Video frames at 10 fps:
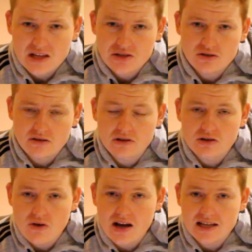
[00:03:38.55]
sort of
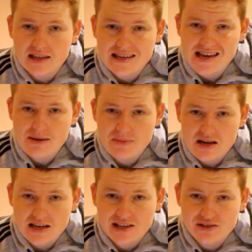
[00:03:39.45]
grinded the game
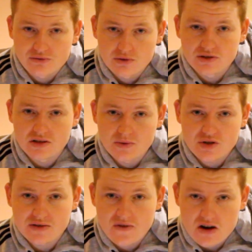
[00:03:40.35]
out against the Roosters, which
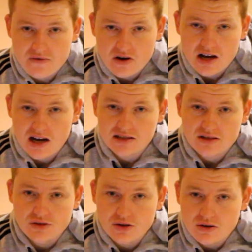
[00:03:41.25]
is very, very hard
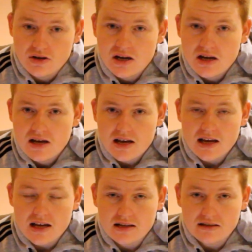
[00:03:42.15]
to do.
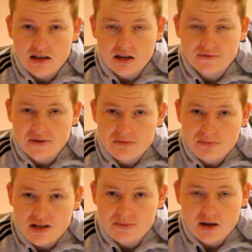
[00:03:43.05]
And yeah, I was very
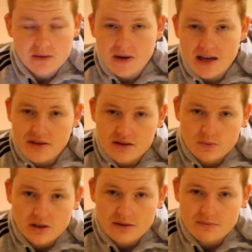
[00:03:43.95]
impressed by the Panthers.
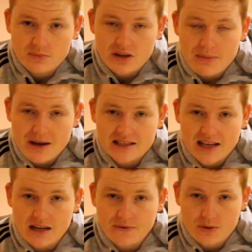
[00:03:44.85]
Will they
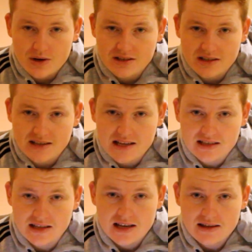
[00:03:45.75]
maintain it for the rest of the
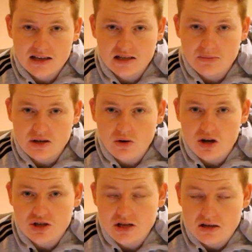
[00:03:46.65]
season? That's the big
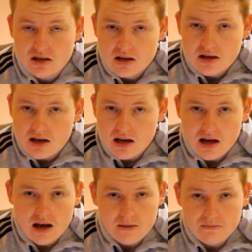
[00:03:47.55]
question.
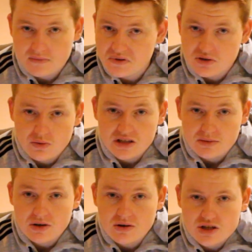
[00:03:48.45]
There's always the
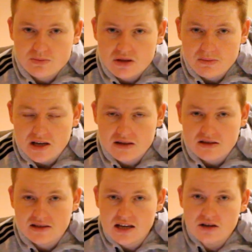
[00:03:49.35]
big question with the
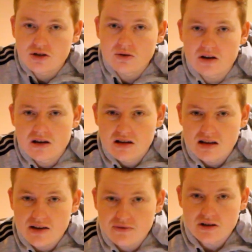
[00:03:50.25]
Panthers. They can do it
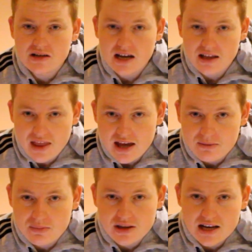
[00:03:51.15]
every now and
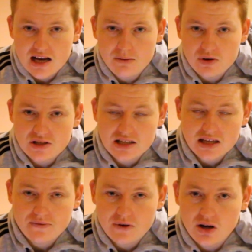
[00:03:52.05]
then, but they can't put it
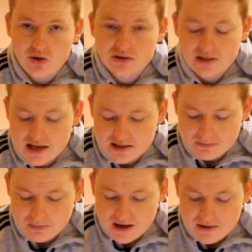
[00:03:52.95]
together for a whole
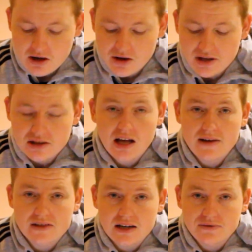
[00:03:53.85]
season. But I think they'll
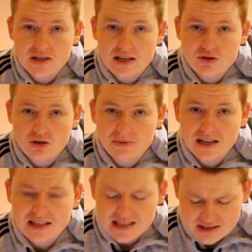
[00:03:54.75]
have enough to get the job
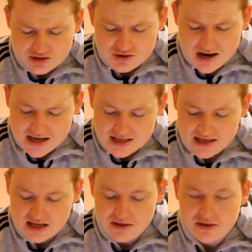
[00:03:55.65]
done against the Dragons,
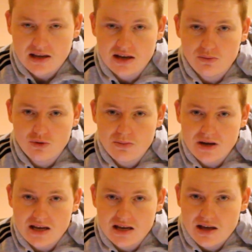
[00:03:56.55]
and I think it will
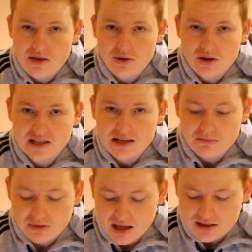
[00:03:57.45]
be
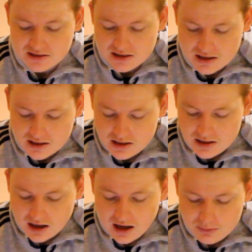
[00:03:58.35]
13+.
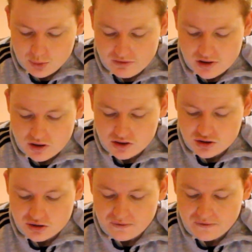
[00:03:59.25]
Moving on to